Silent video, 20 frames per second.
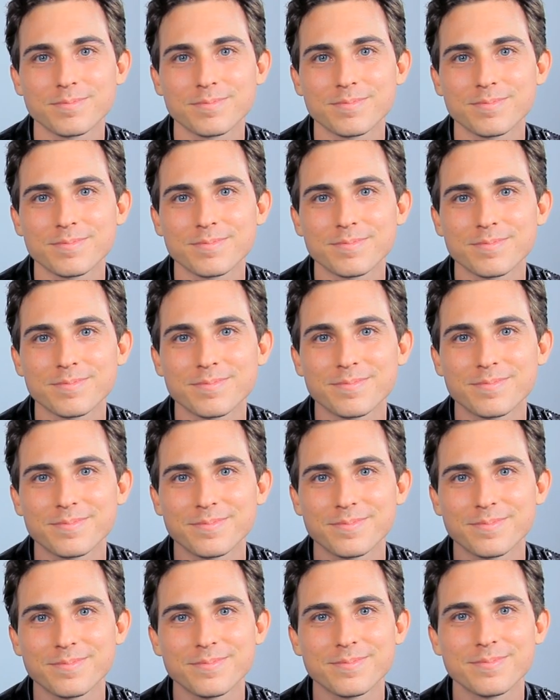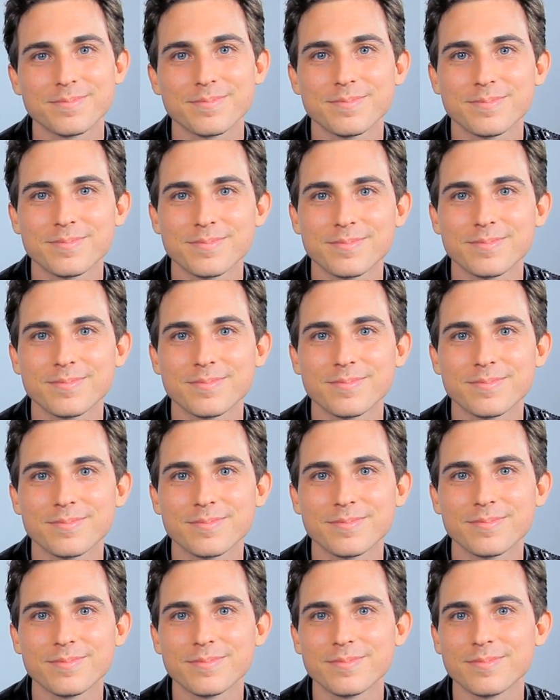
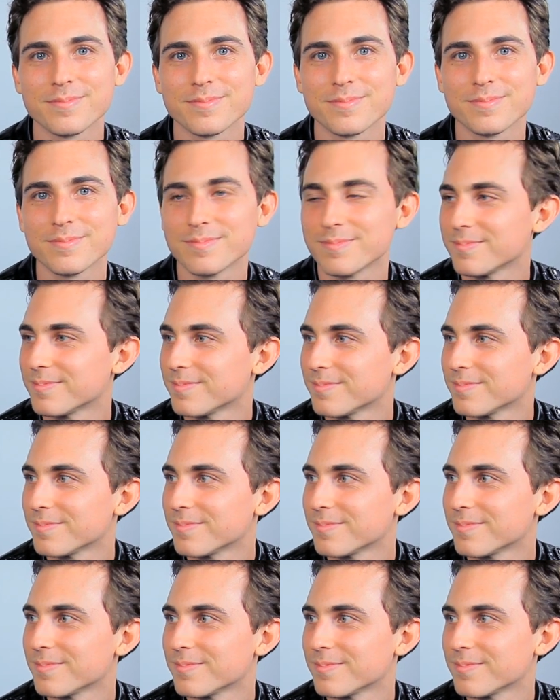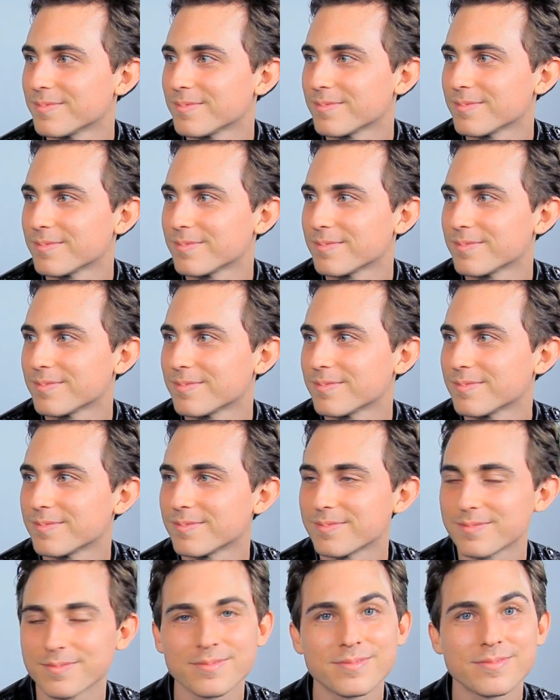
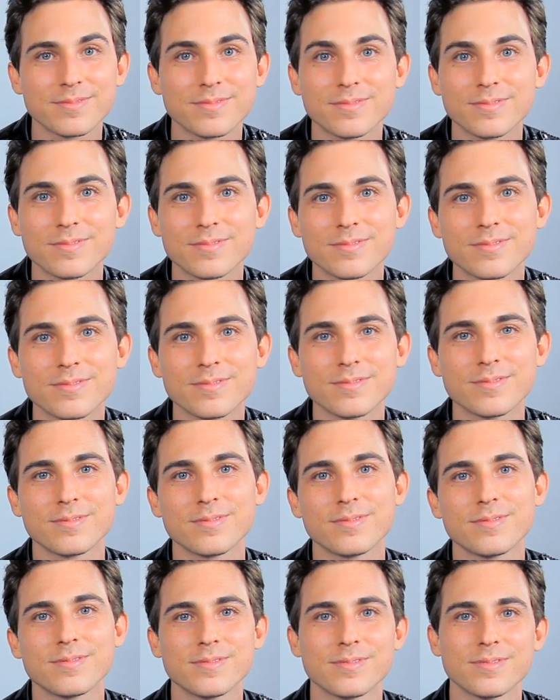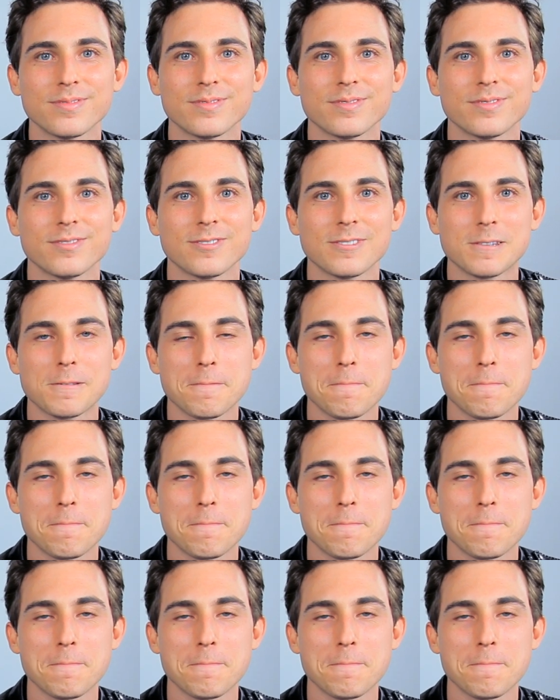[no speech]